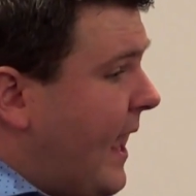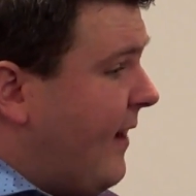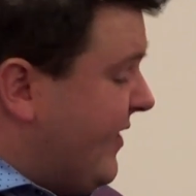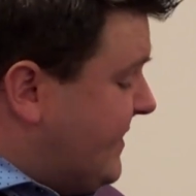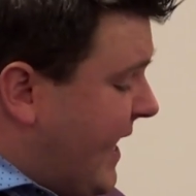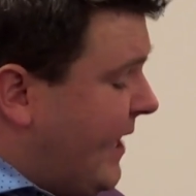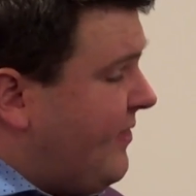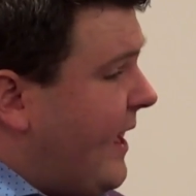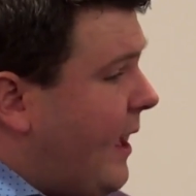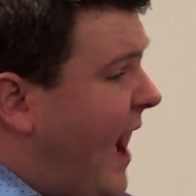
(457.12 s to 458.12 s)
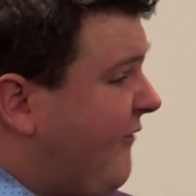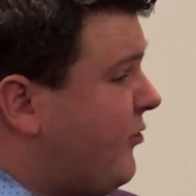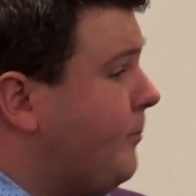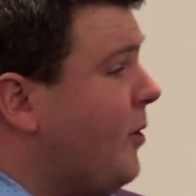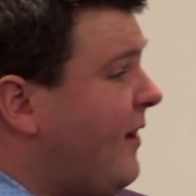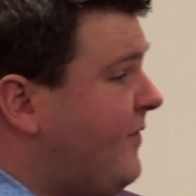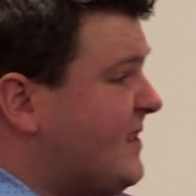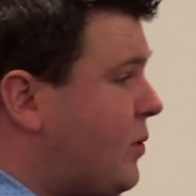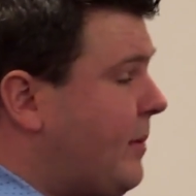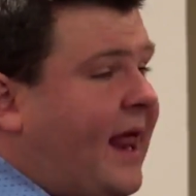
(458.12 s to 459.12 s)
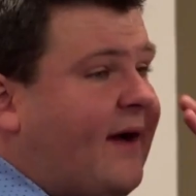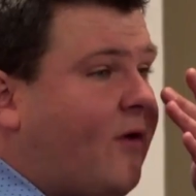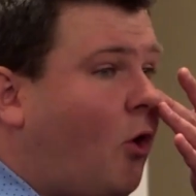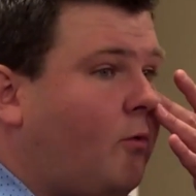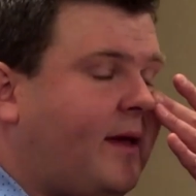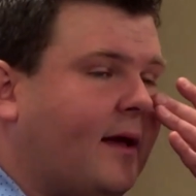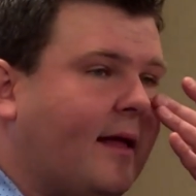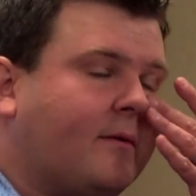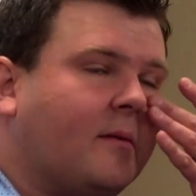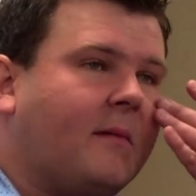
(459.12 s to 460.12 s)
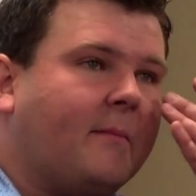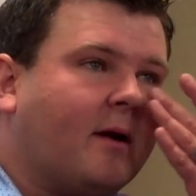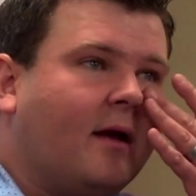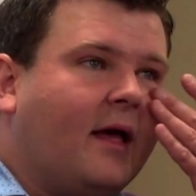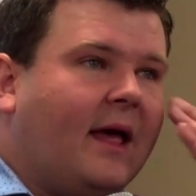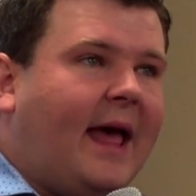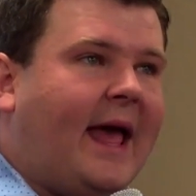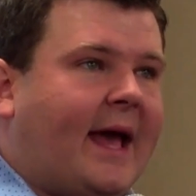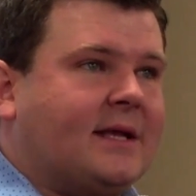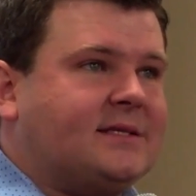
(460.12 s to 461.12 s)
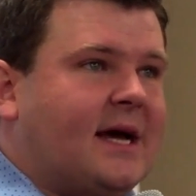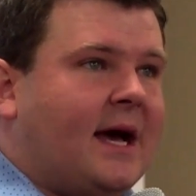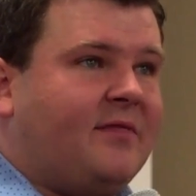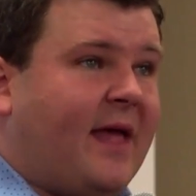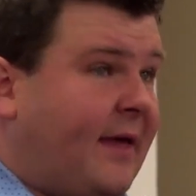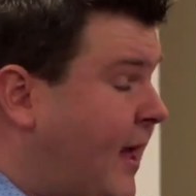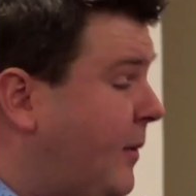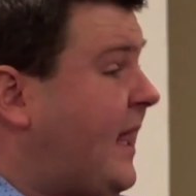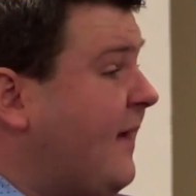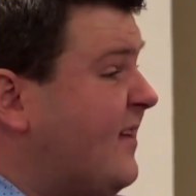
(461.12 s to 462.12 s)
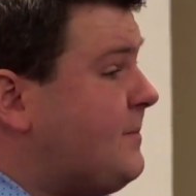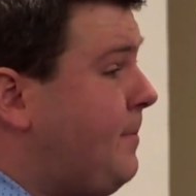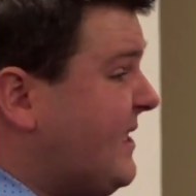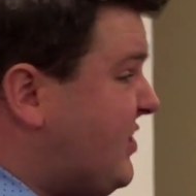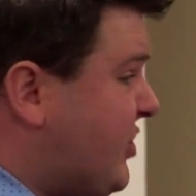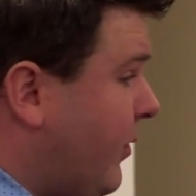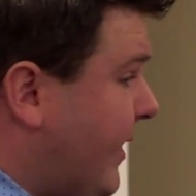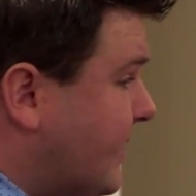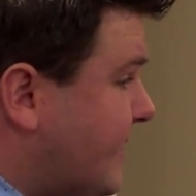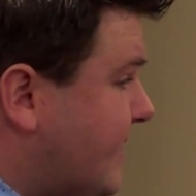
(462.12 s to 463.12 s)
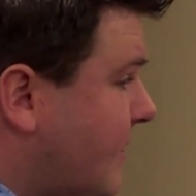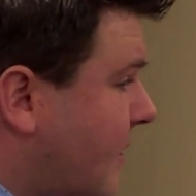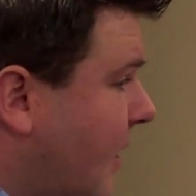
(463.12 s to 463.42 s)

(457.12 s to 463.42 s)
Every day, they, after breakfast, we would have oatmeal, I remember, and uh, they would give us bus tokens.